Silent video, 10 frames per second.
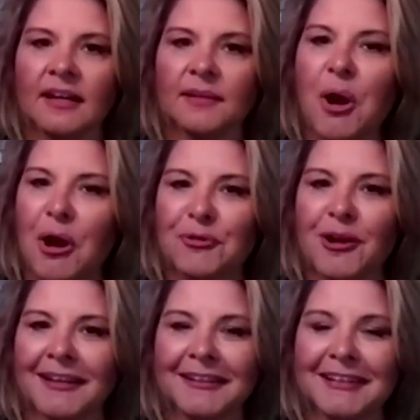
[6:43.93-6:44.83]
Hard
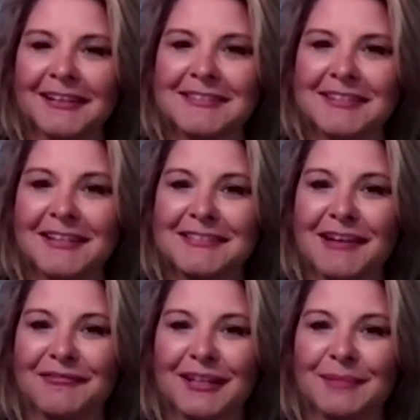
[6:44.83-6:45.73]
Rock in Atlantic City is
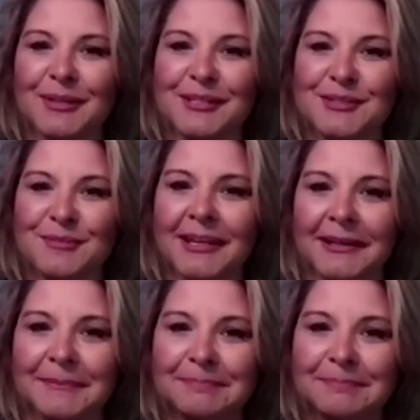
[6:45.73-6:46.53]
definitely a place to be.